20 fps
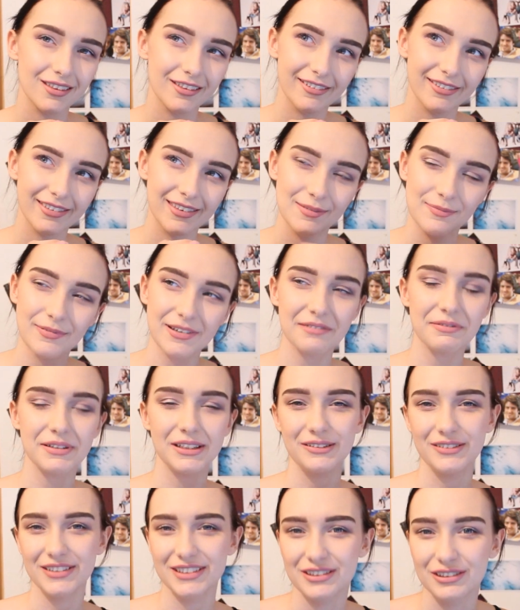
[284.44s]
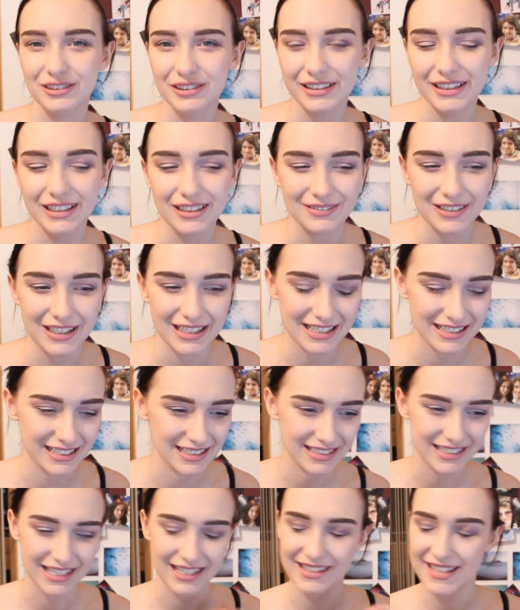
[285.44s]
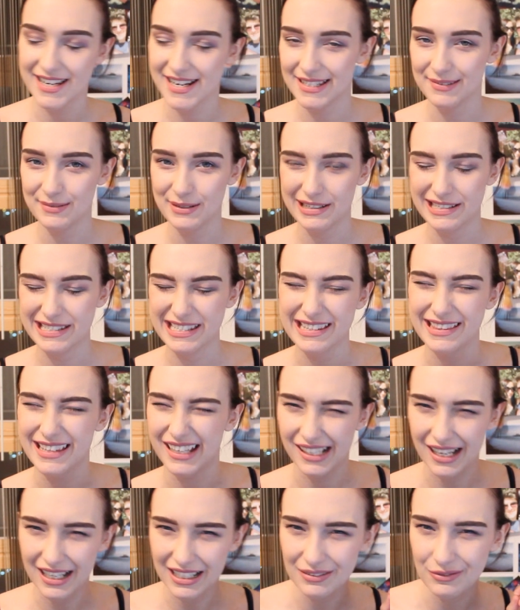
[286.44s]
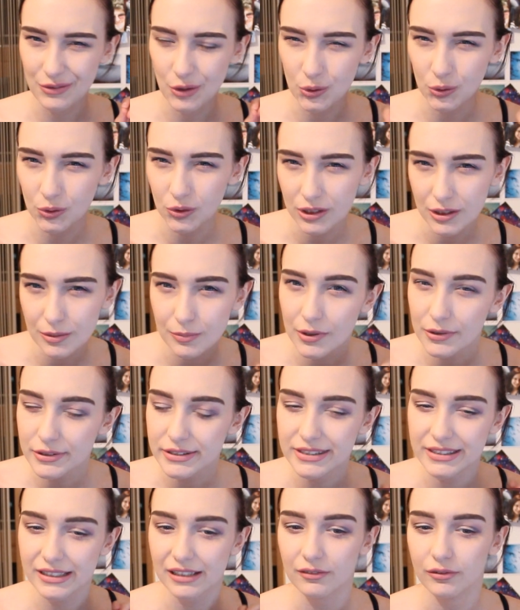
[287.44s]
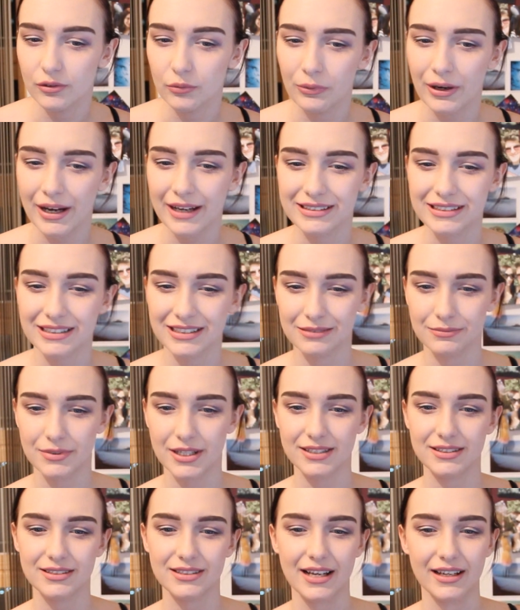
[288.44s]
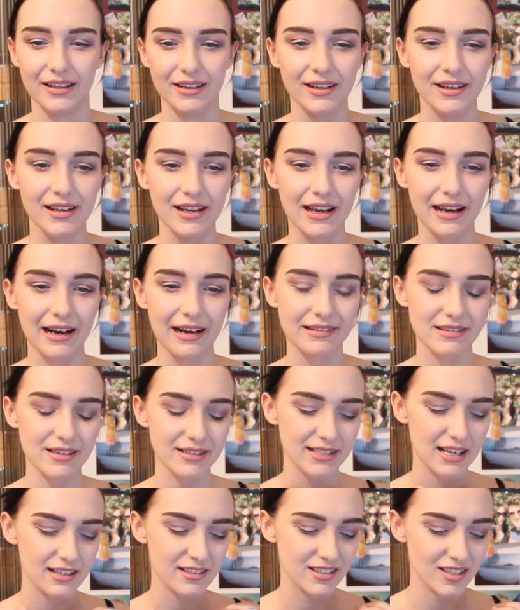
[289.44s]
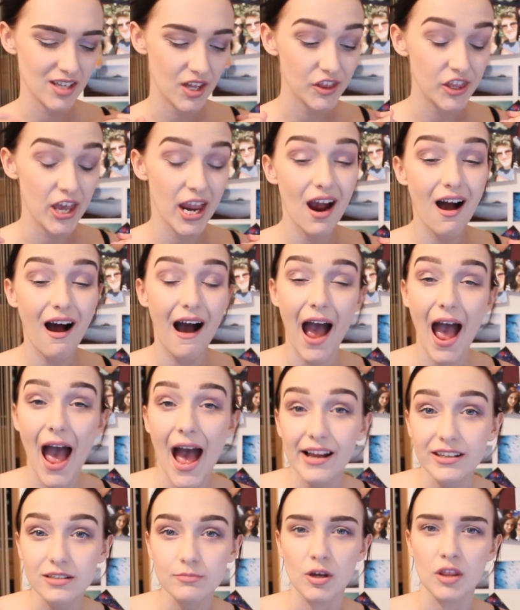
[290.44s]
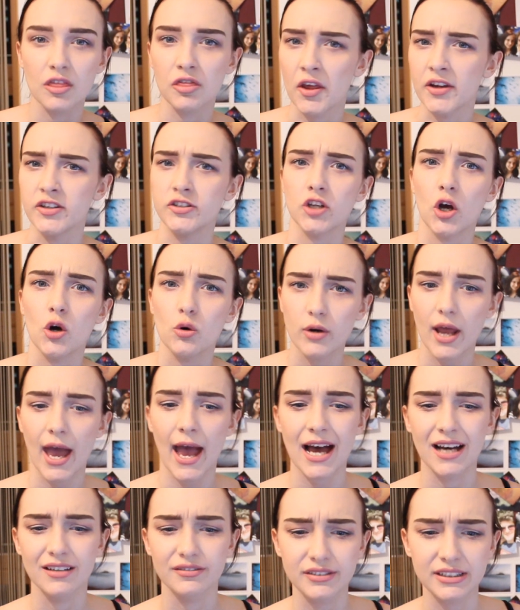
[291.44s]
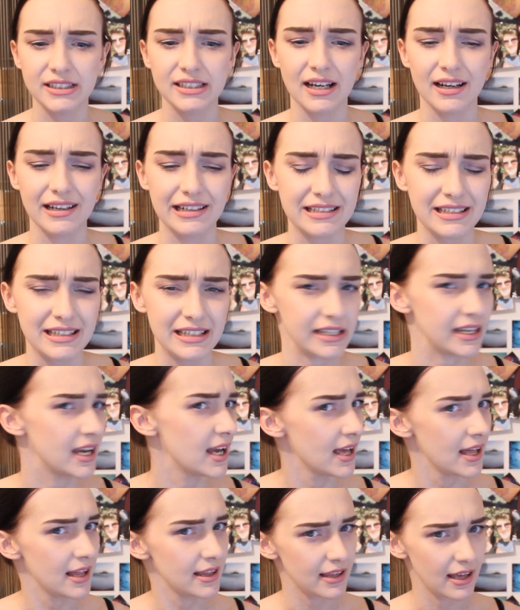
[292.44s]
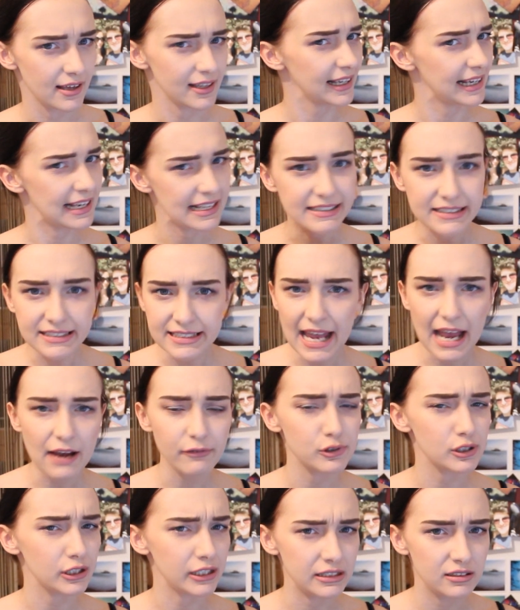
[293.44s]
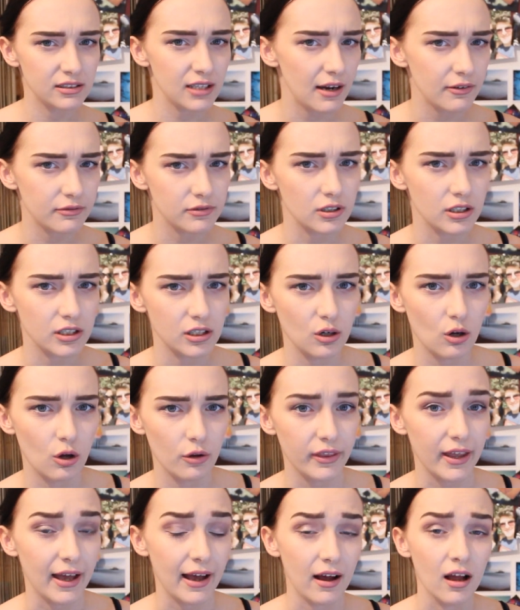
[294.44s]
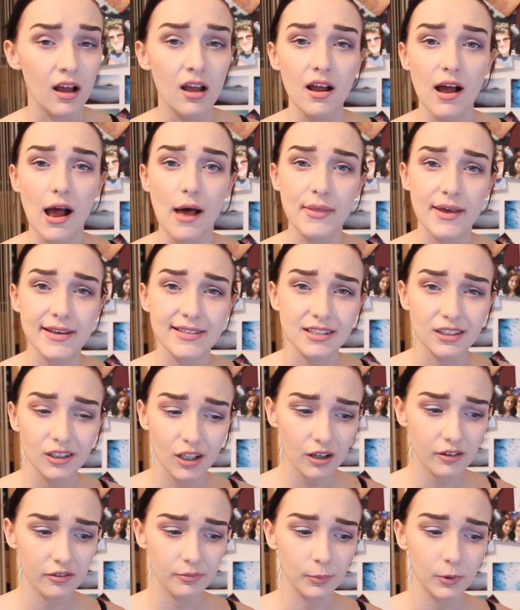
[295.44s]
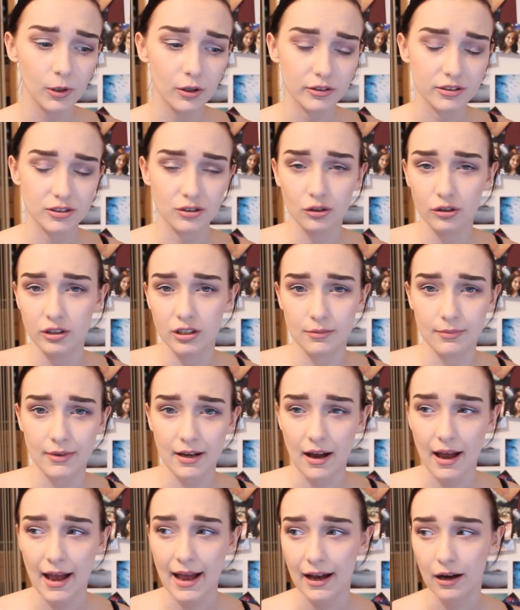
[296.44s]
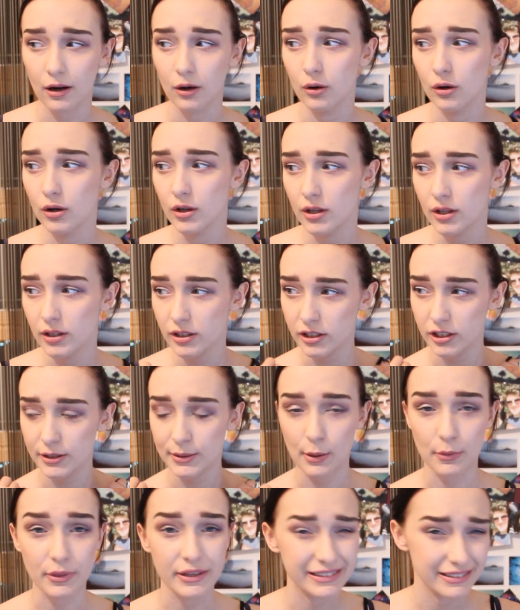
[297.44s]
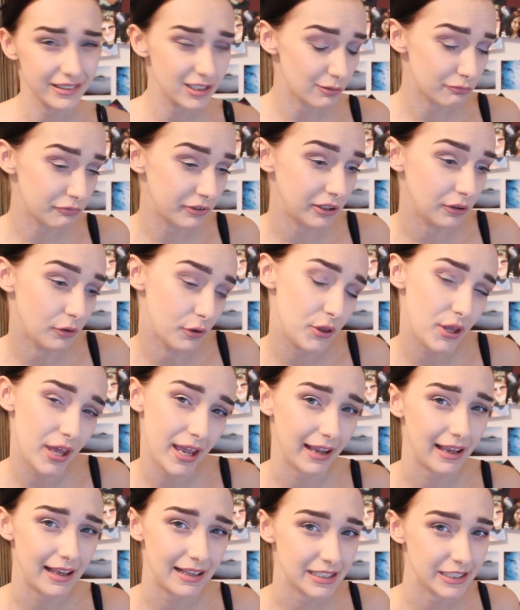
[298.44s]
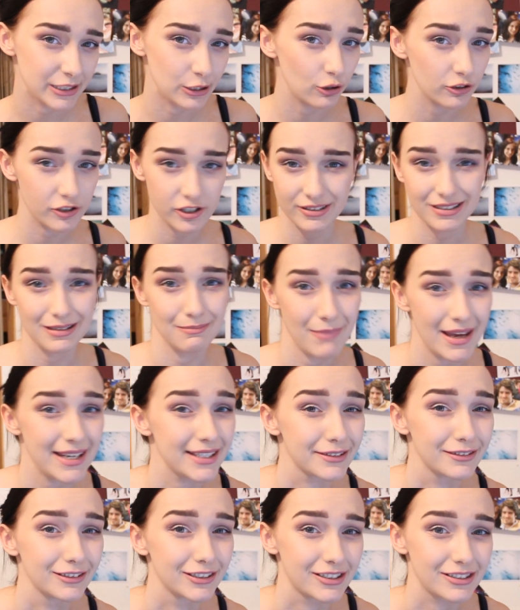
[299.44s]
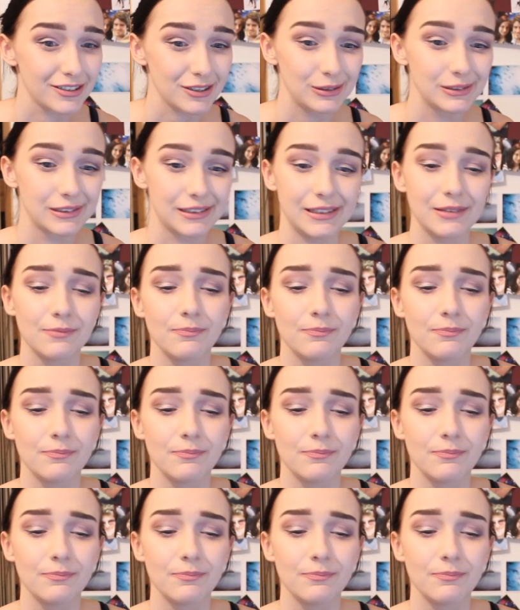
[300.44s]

the people who are talking about this and saying they experience it, they're kind of almost self-aware to some extent, in the sense that they are adamant they don't have DID. They're like, it's definitely not that. And there's a lot of blogs talking about how, you know, this is a real thing, it's not just a mental disorder.